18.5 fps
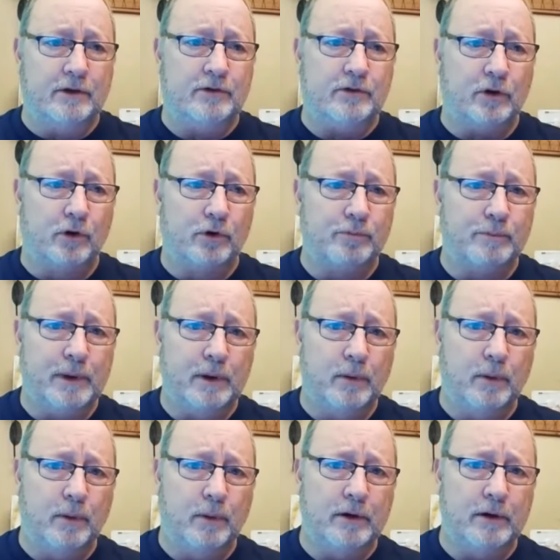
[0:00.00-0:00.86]
shows
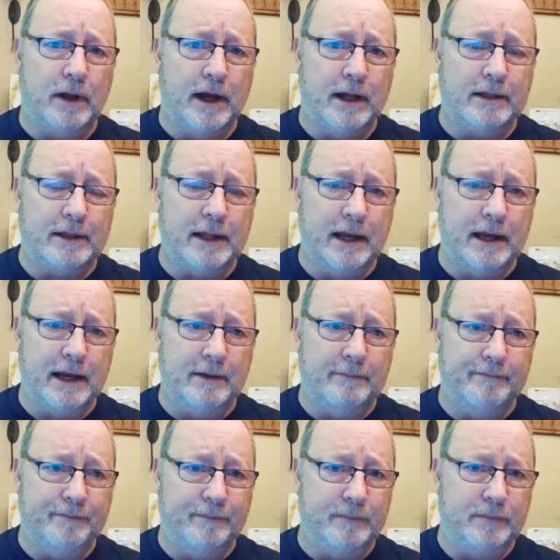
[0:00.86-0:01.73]
me whether or not
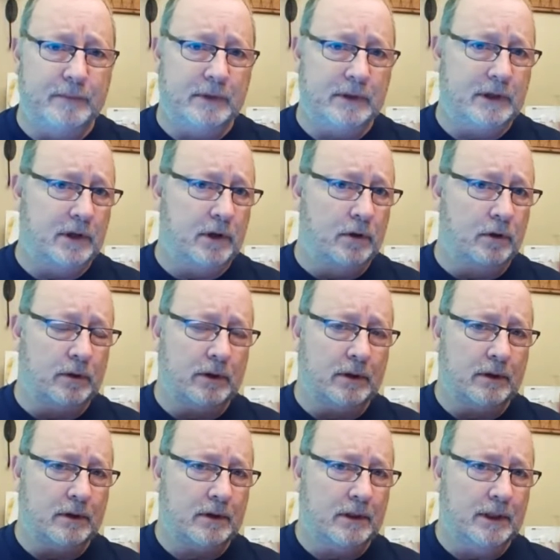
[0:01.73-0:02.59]
they, you
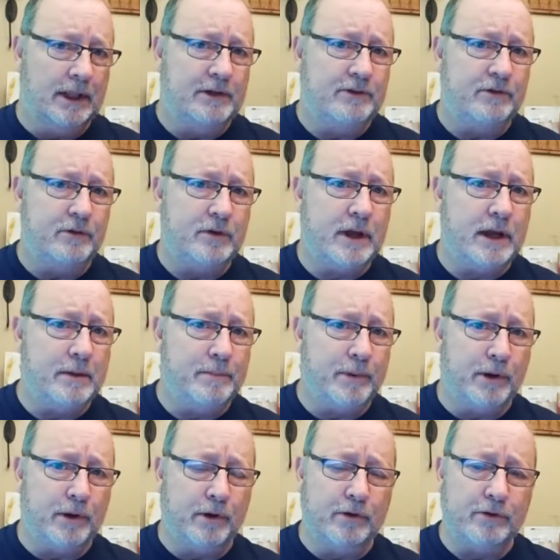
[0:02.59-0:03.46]
know, let you
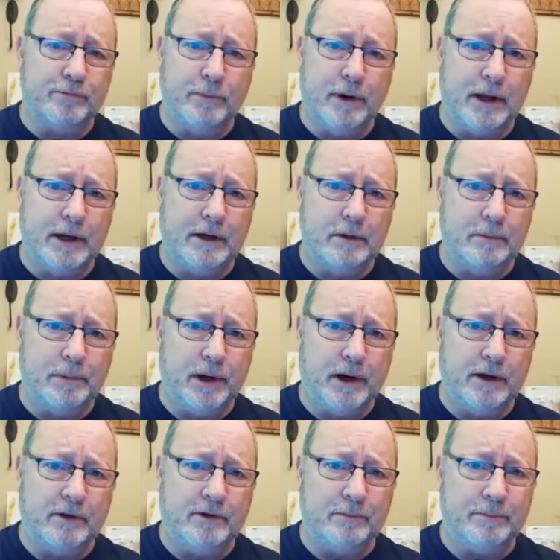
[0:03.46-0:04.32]
keep an earnest money
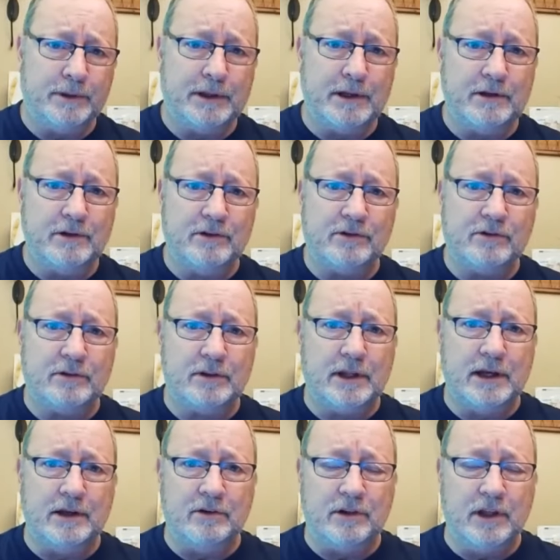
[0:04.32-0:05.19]
deposit, but they
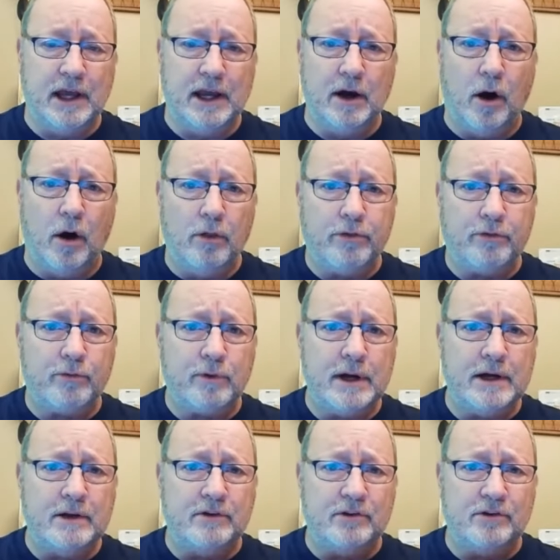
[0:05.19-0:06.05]
just, they, they all
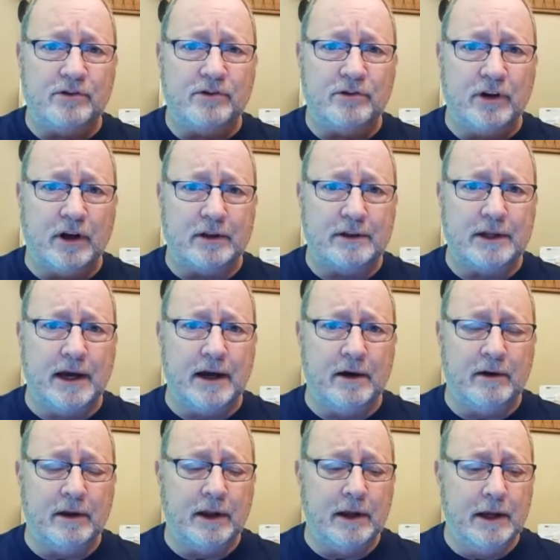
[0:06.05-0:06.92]
three just shut
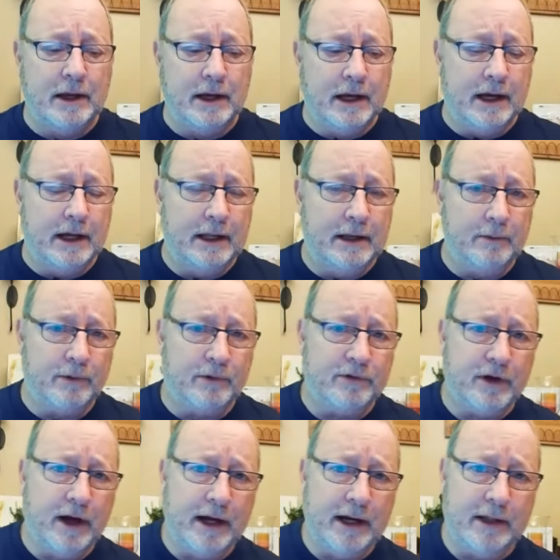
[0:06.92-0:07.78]
down and they
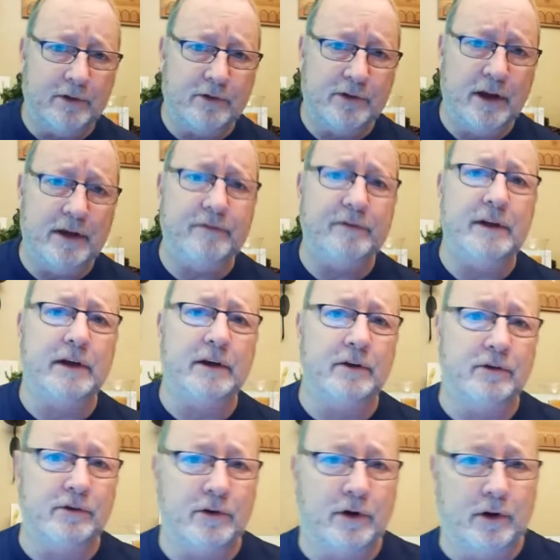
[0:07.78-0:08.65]
were citing safety
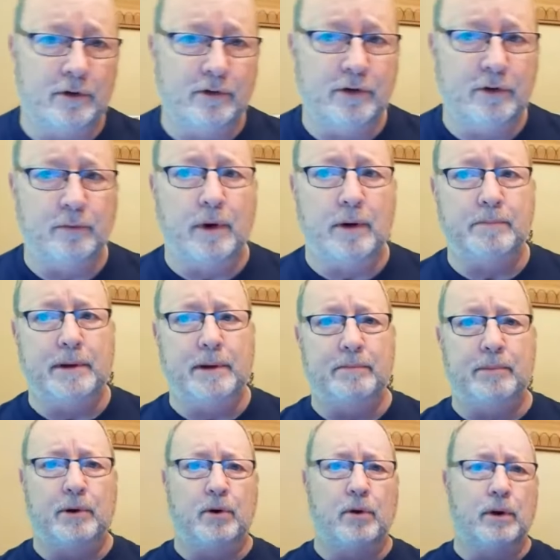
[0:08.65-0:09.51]
concerns and want
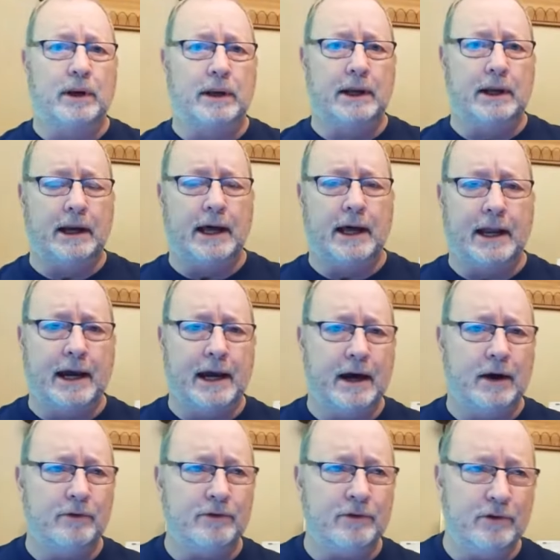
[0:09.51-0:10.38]
people going in and out of
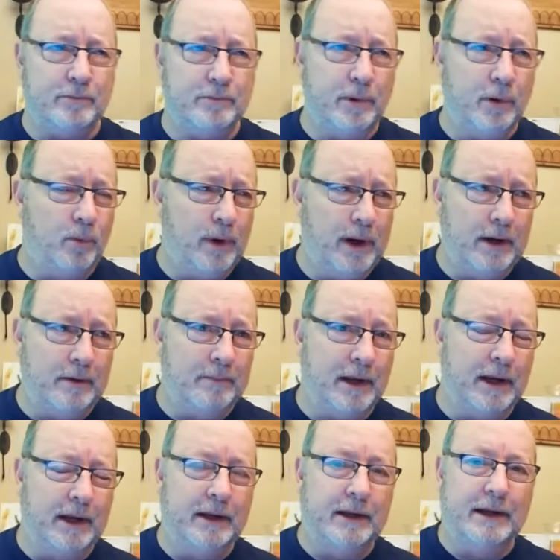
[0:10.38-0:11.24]
houses. But wait a
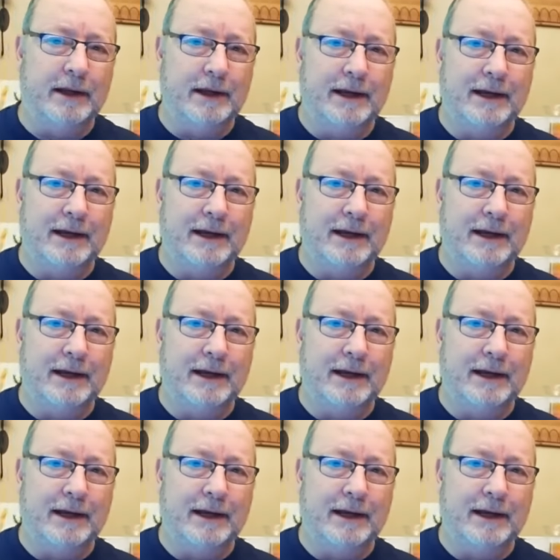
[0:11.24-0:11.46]
minute,